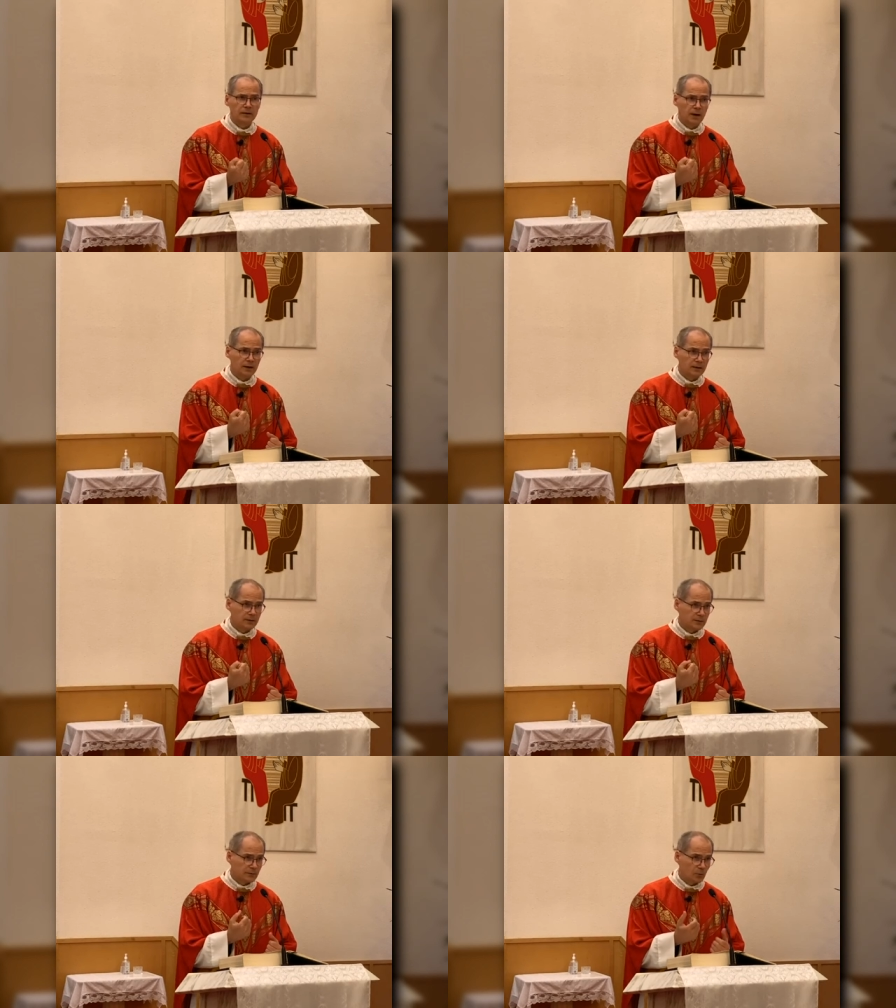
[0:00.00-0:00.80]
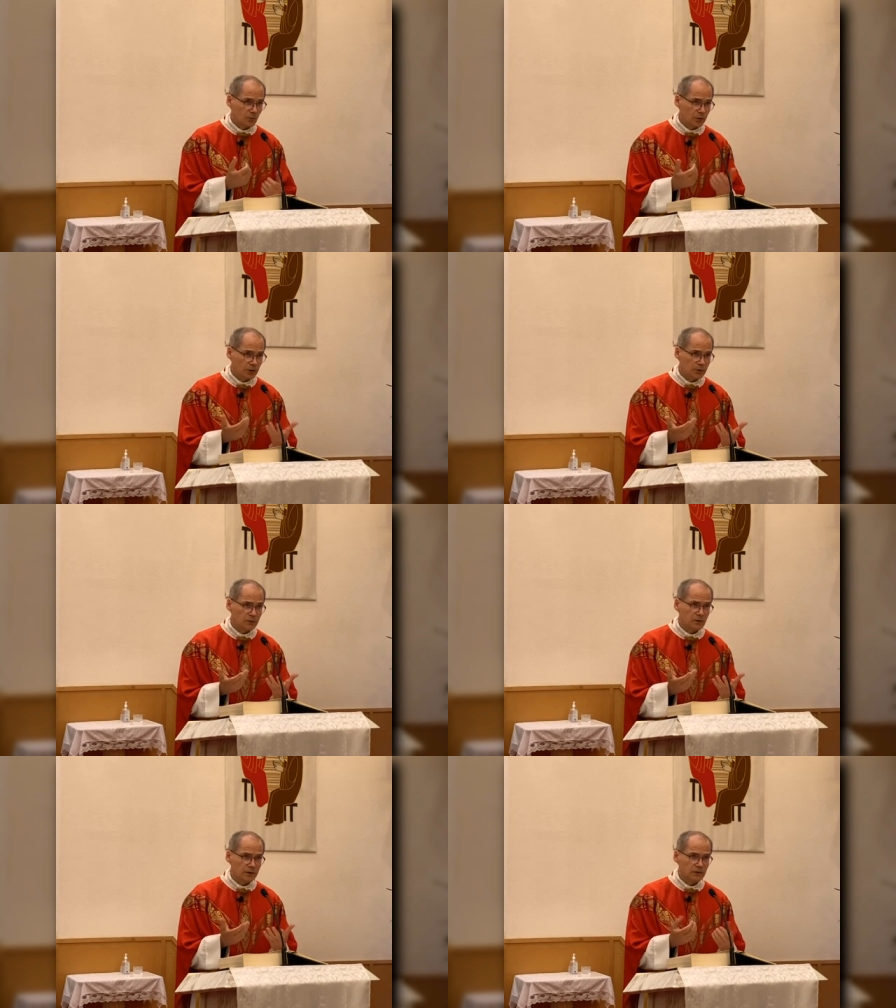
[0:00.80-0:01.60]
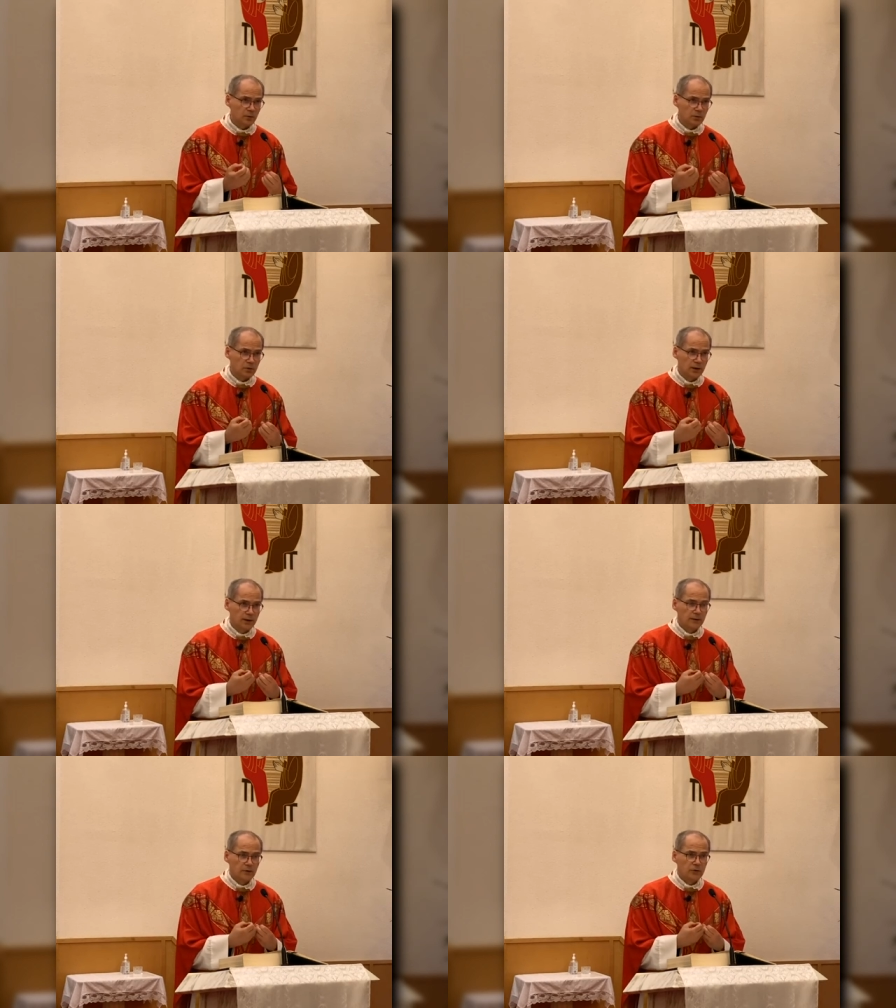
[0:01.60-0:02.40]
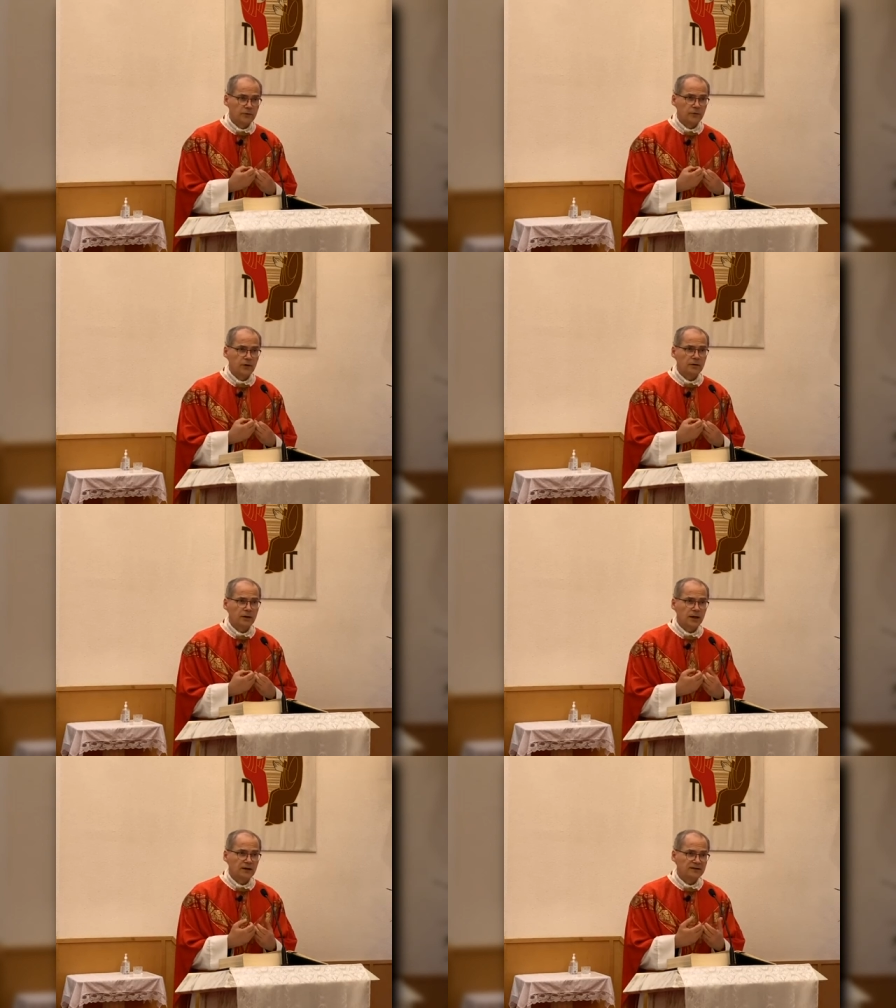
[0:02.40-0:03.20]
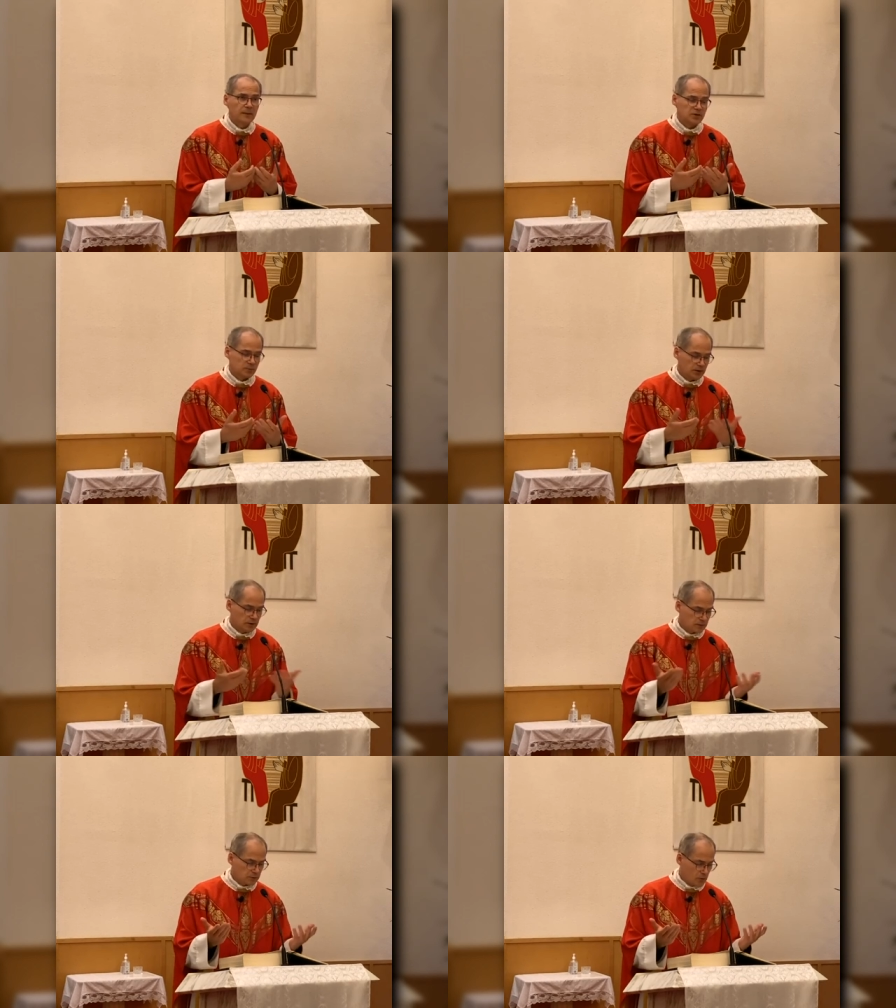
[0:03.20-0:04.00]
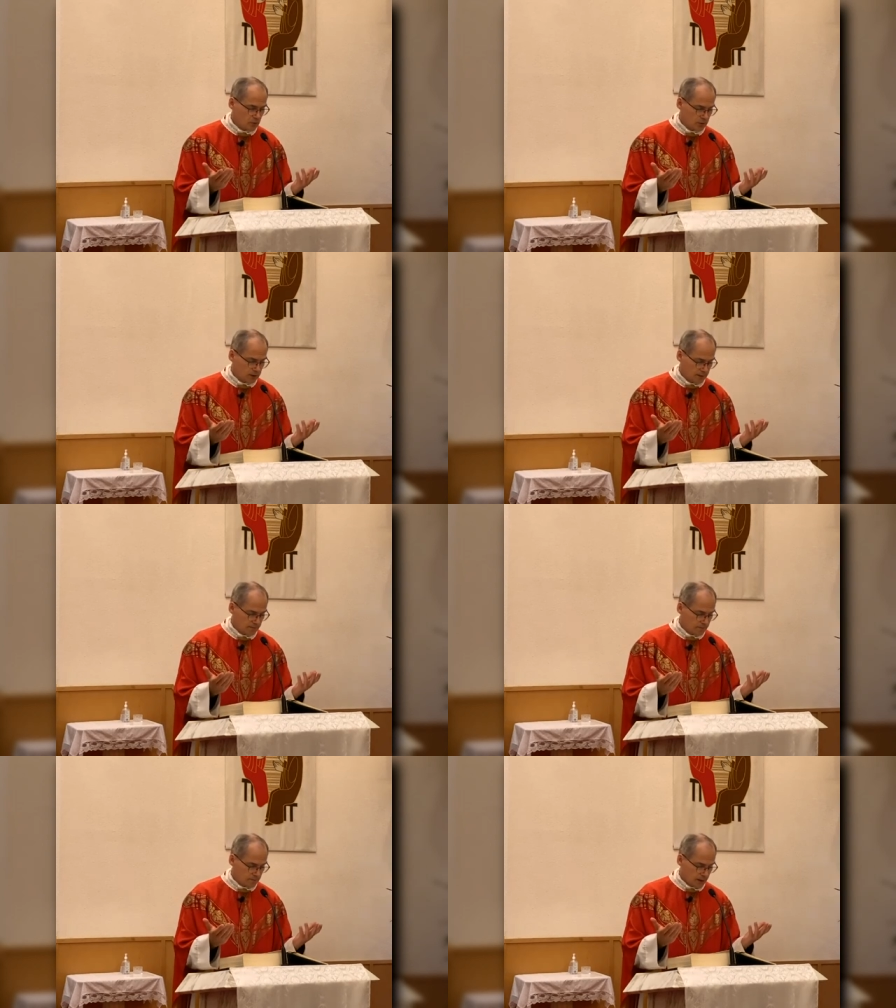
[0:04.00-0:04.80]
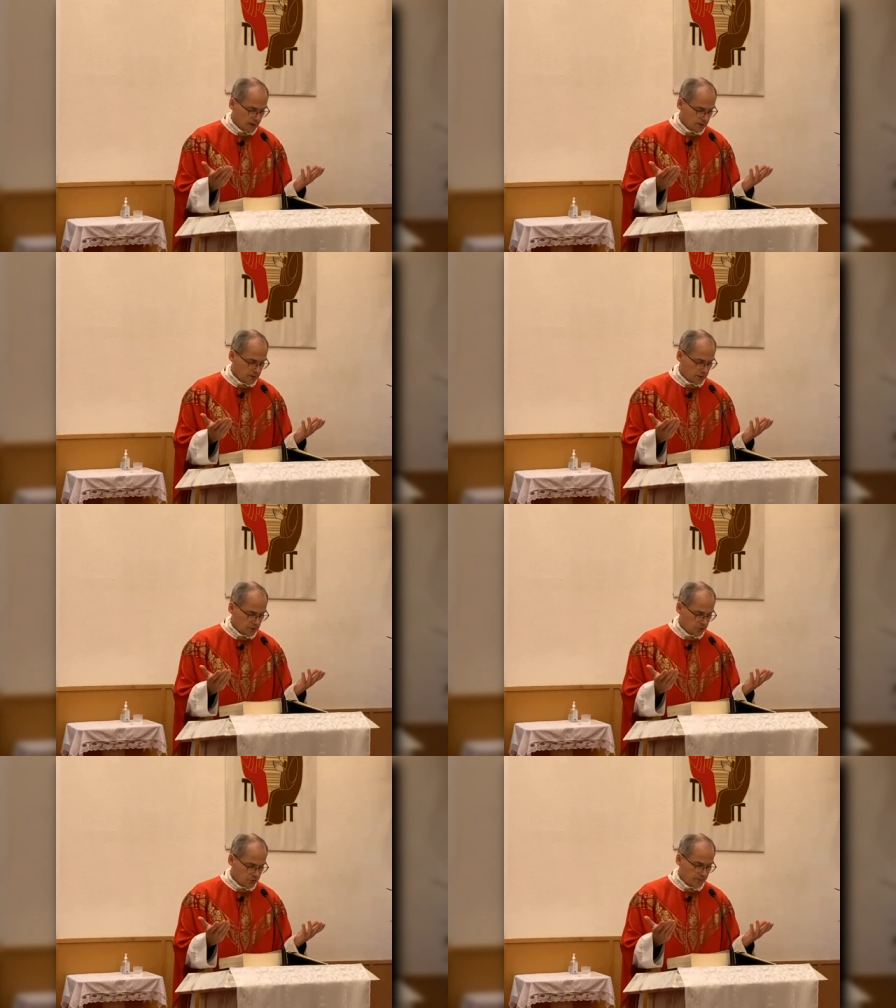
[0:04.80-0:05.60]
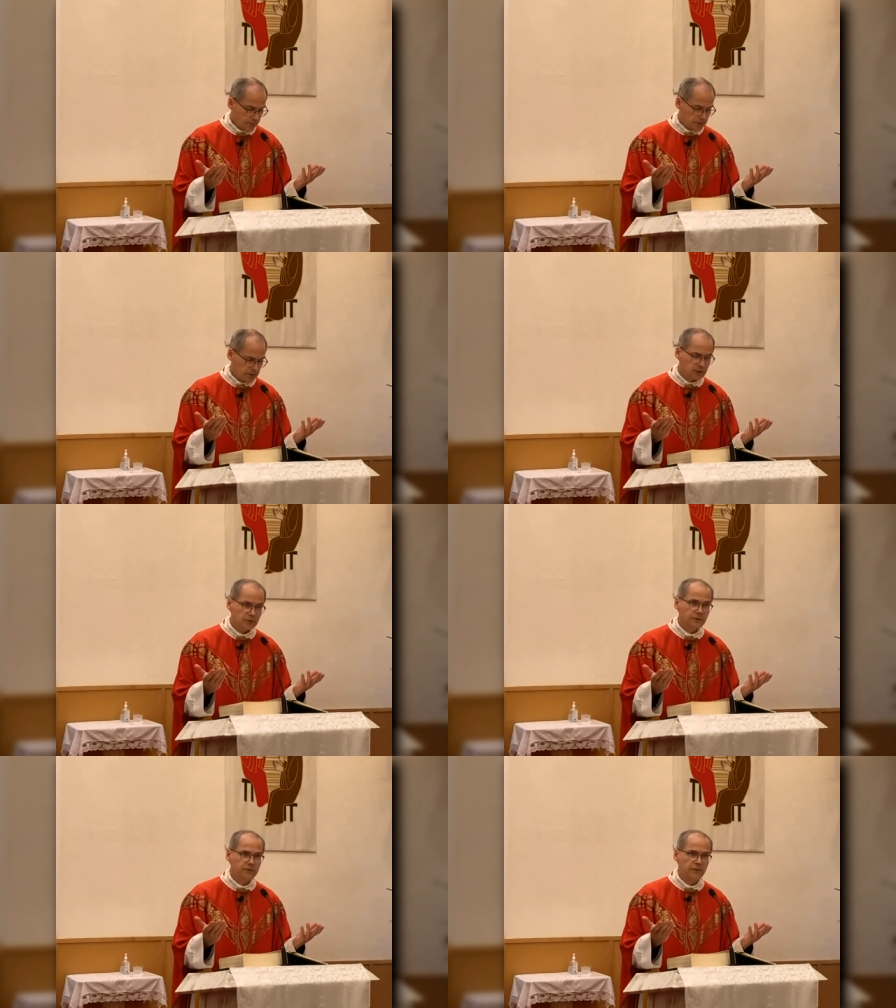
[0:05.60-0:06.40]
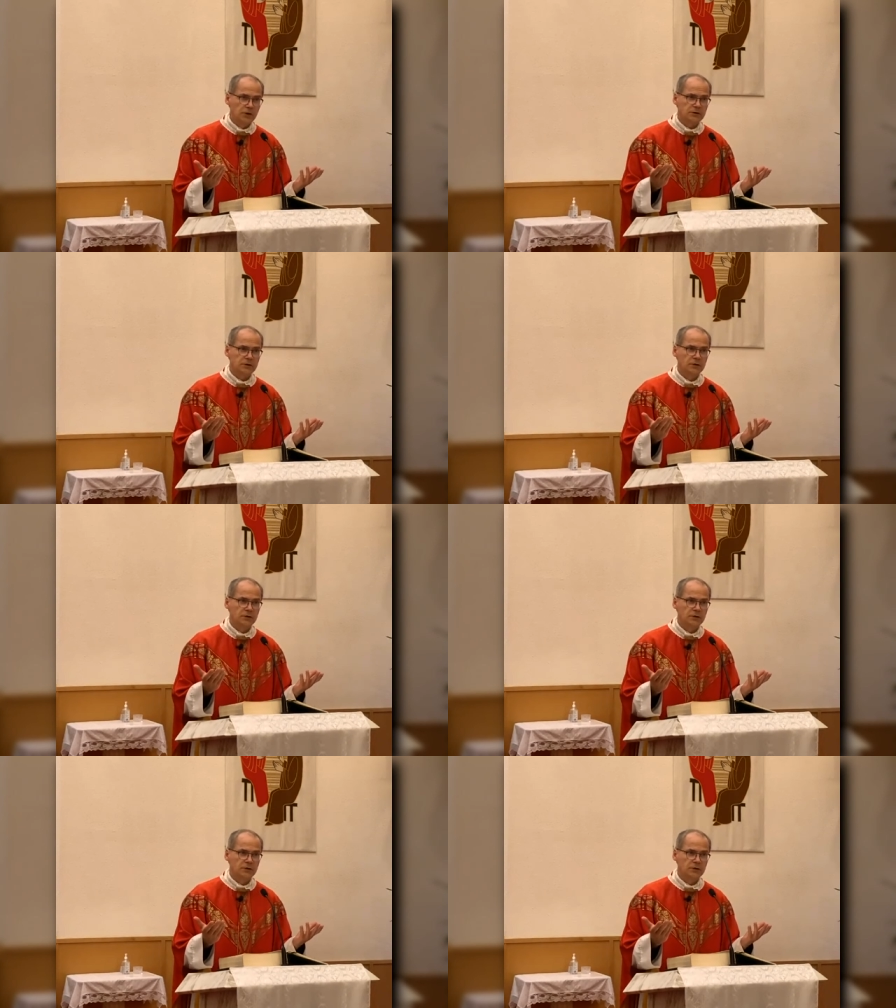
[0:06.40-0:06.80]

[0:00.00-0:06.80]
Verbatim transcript: then we're useless, we're good for nothing except to be thrown and, and trampled underfoot.